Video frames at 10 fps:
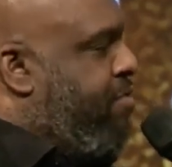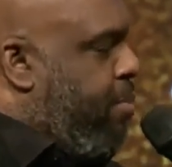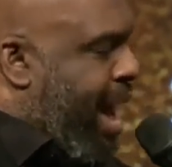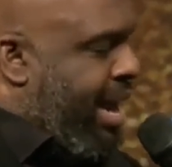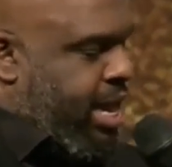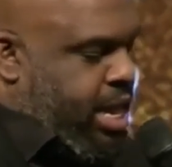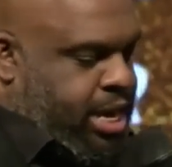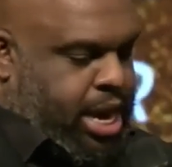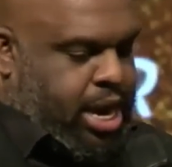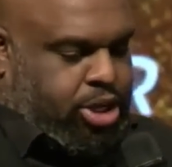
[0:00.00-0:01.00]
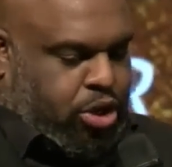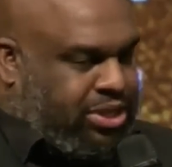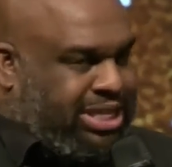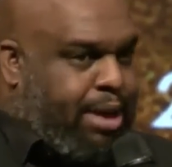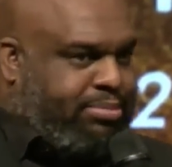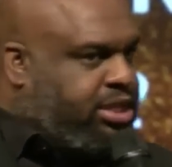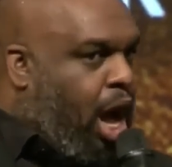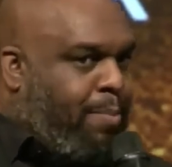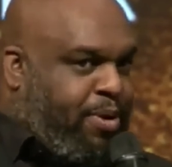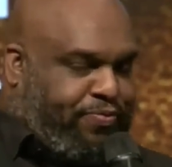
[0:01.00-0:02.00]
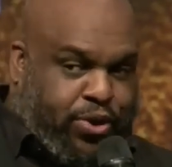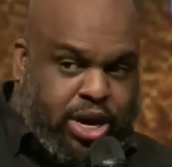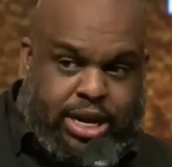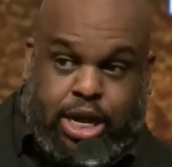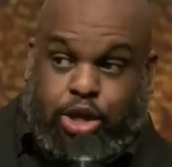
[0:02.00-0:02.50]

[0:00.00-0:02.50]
Everybody in here, do something, stomp a foot,